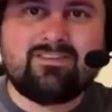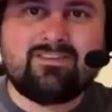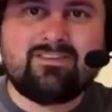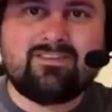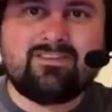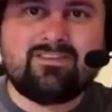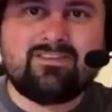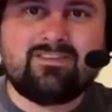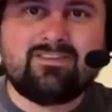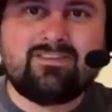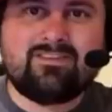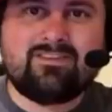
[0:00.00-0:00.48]

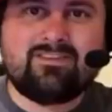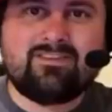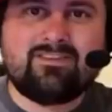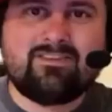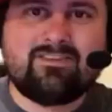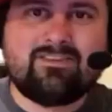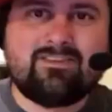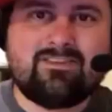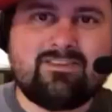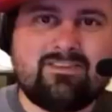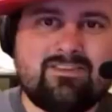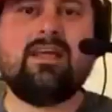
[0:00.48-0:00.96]
it would
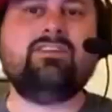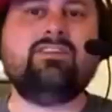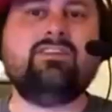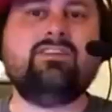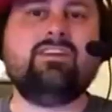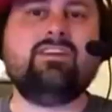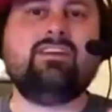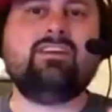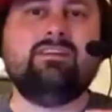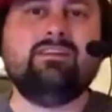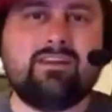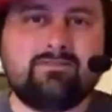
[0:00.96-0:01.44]
be a
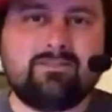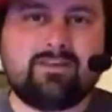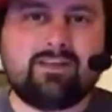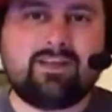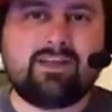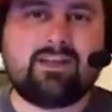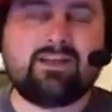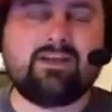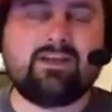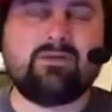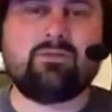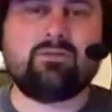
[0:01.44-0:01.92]

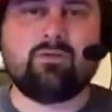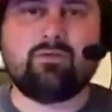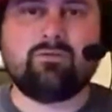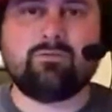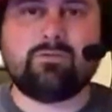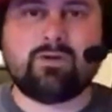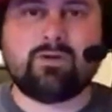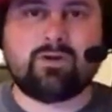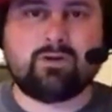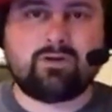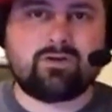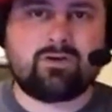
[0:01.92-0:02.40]
significant
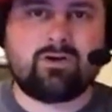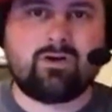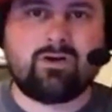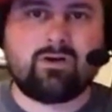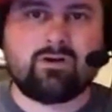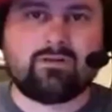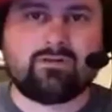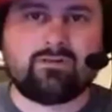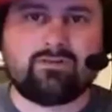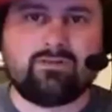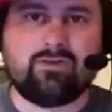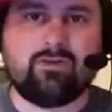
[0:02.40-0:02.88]
improvement on
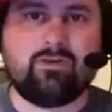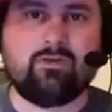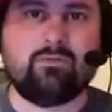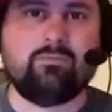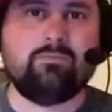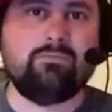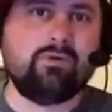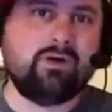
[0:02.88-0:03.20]
Cars 2.